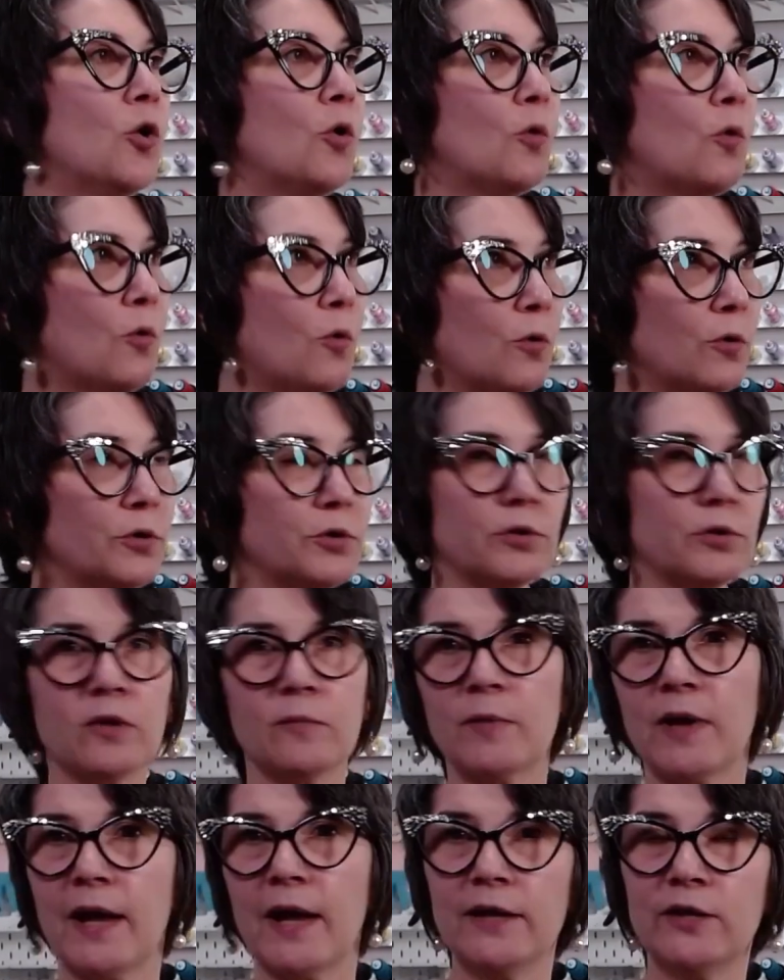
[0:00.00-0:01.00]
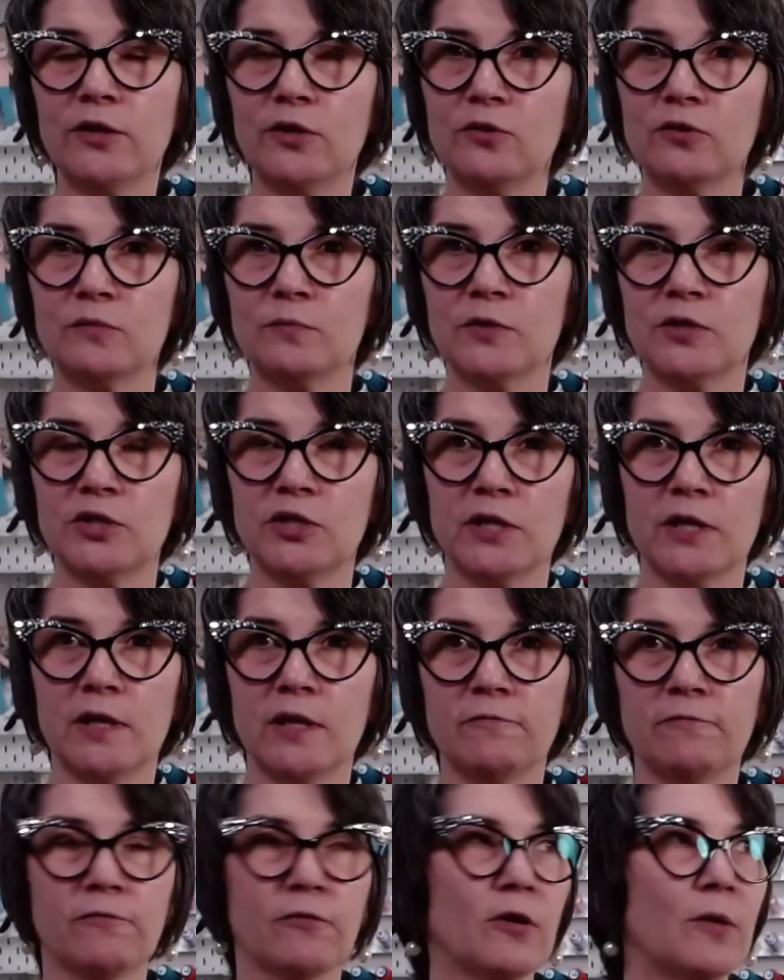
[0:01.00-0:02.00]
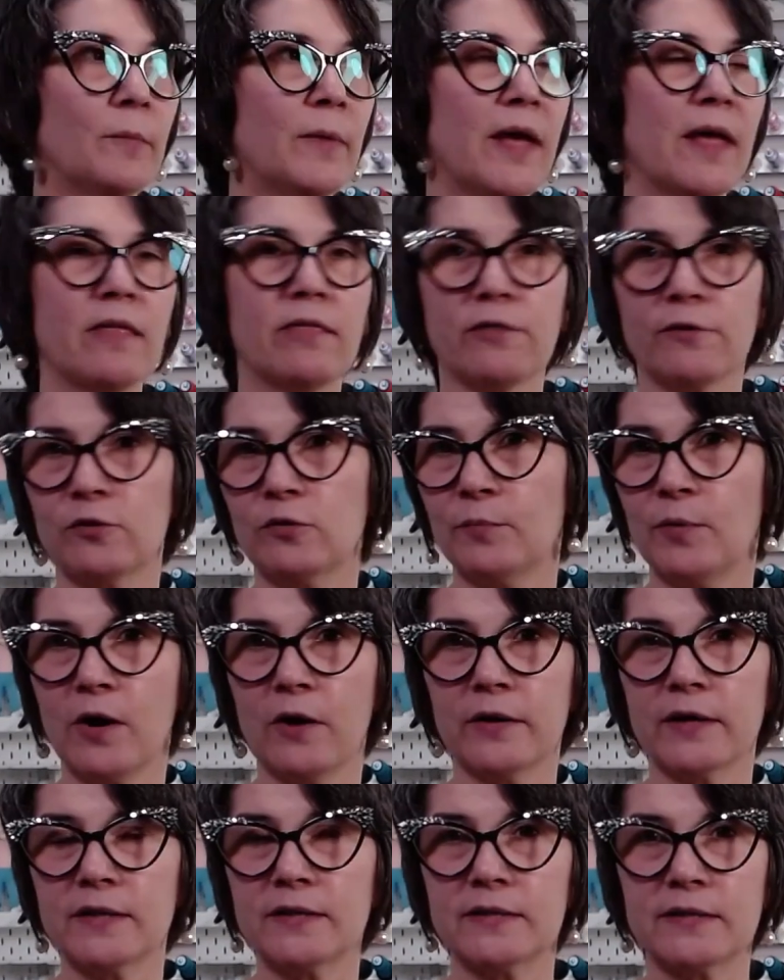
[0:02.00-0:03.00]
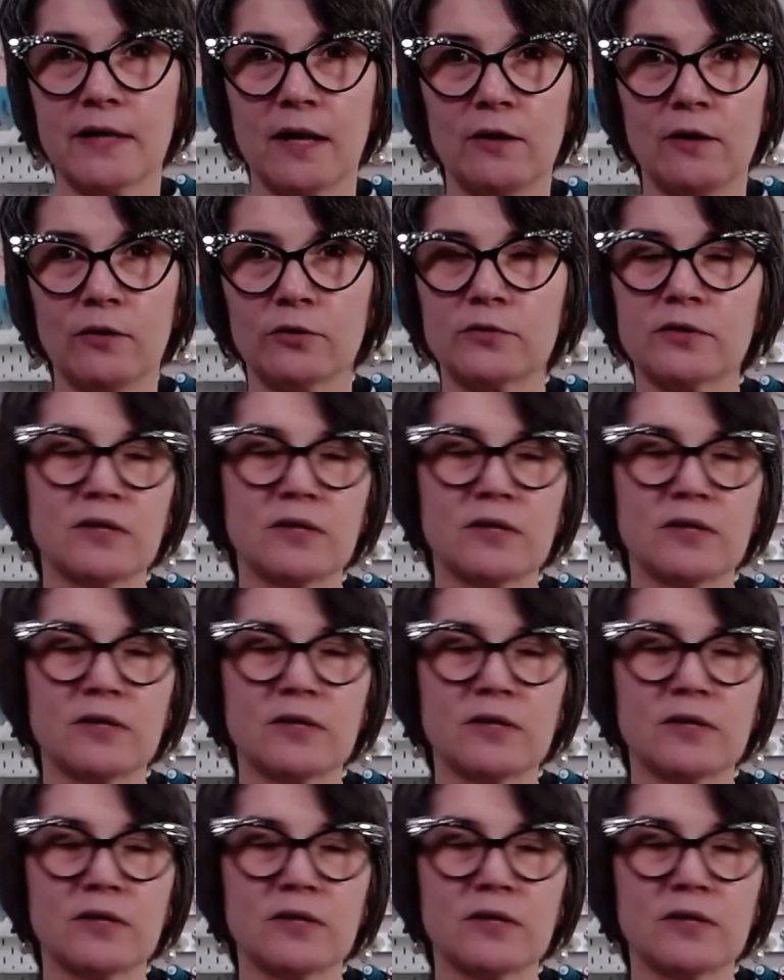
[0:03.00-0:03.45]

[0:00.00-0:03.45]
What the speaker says: or you could buy a used machine from a third-party seller,